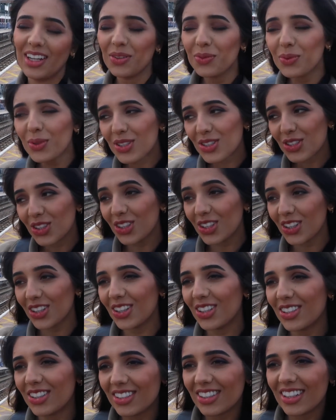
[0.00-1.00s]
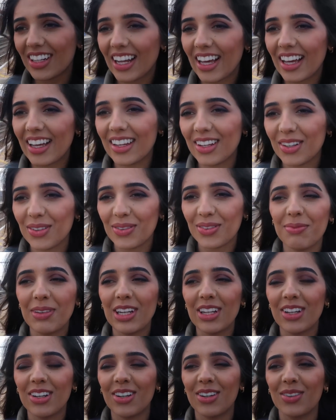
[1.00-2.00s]
It was good, like
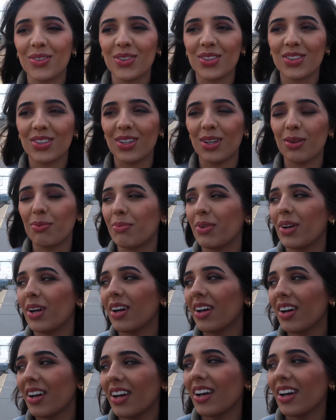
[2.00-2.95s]
mini golf was good, but